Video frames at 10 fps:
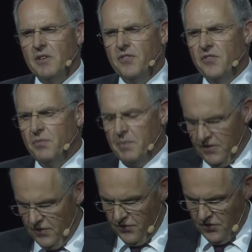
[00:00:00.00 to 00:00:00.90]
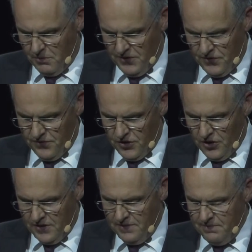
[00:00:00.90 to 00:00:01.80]
For the gross
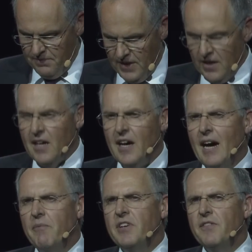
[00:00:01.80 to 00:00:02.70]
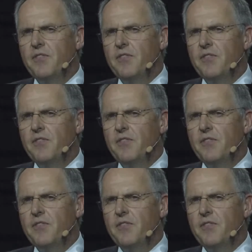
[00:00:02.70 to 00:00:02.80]
vehicle weight rating between